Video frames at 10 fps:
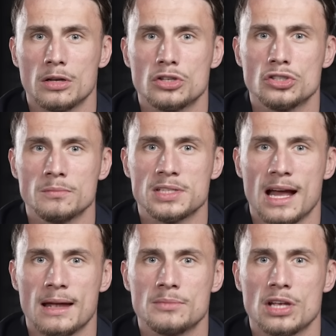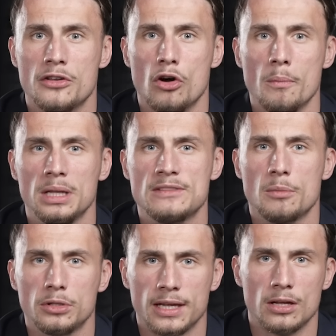sometimes an
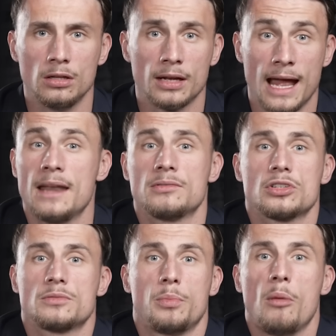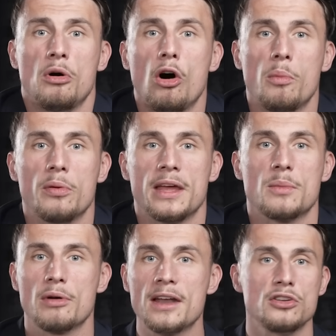unbelievable deal can just pop up in a
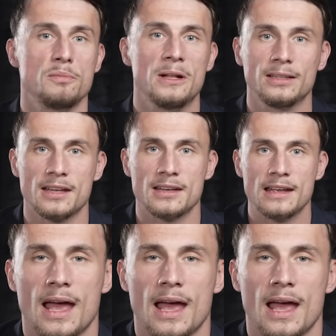brand new building,